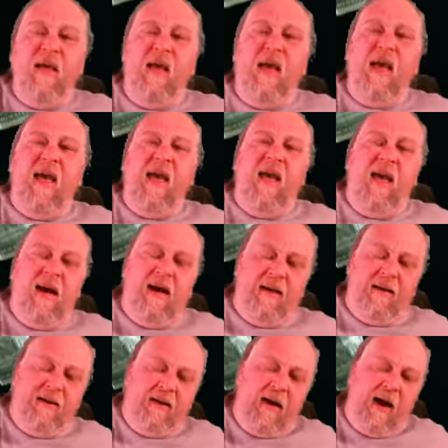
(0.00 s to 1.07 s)

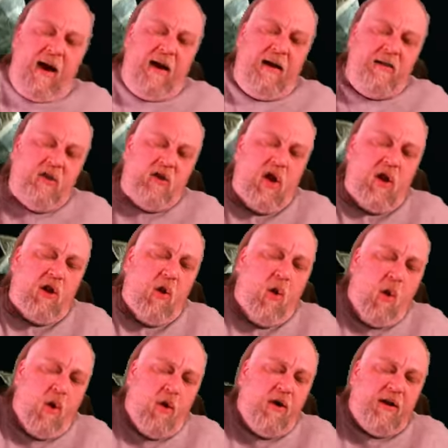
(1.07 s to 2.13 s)
and it's called
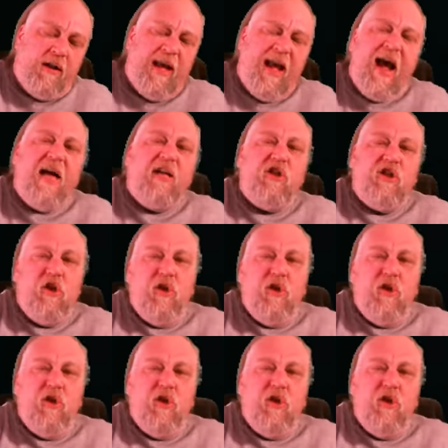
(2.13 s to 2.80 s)
Horror Cash